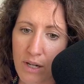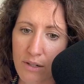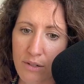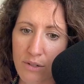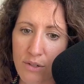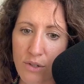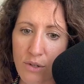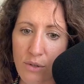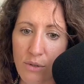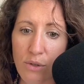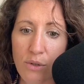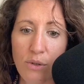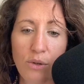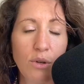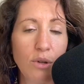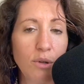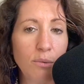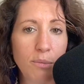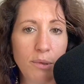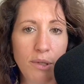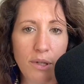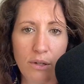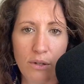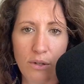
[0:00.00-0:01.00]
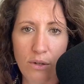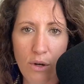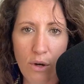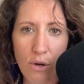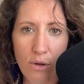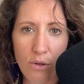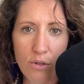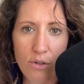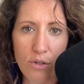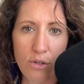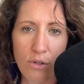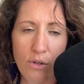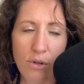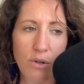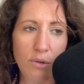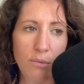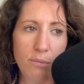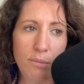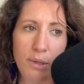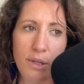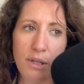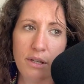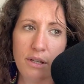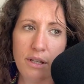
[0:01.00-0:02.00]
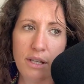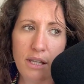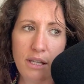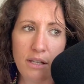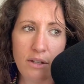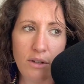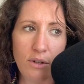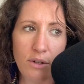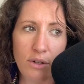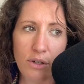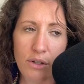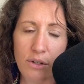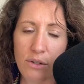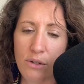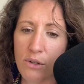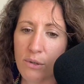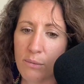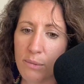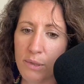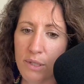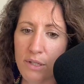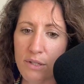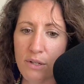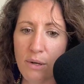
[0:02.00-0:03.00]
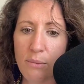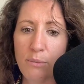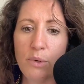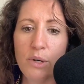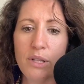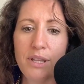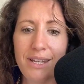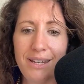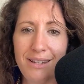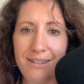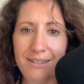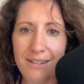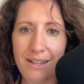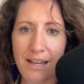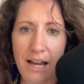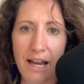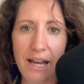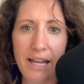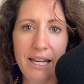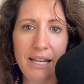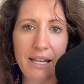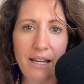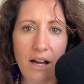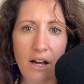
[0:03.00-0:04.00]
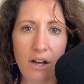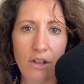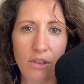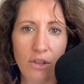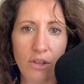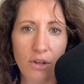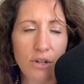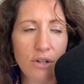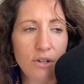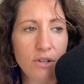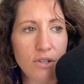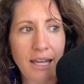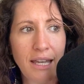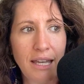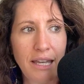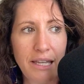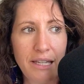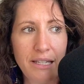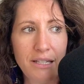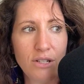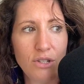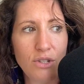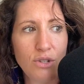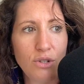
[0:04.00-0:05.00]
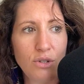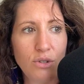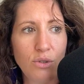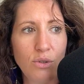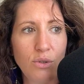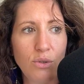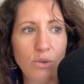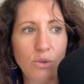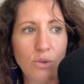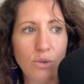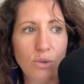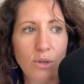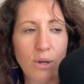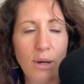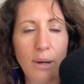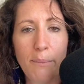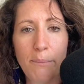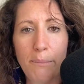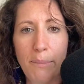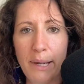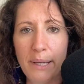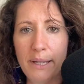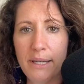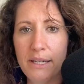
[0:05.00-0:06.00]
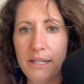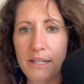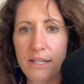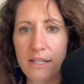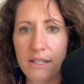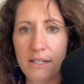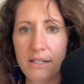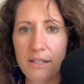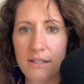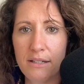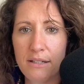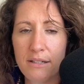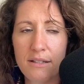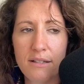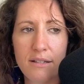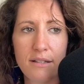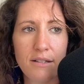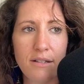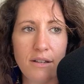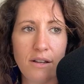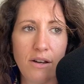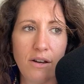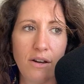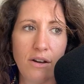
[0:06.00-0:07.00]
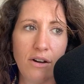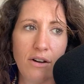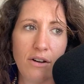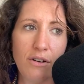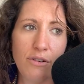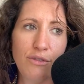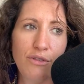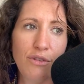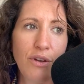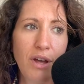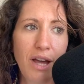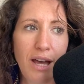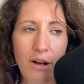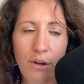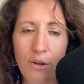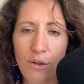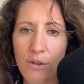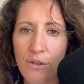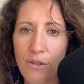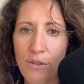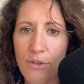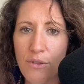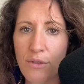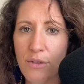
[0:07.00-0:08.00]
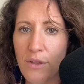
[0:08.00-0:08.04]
So you could be a coach, you could be a healer, you could be someone that is guiding others into abundance of health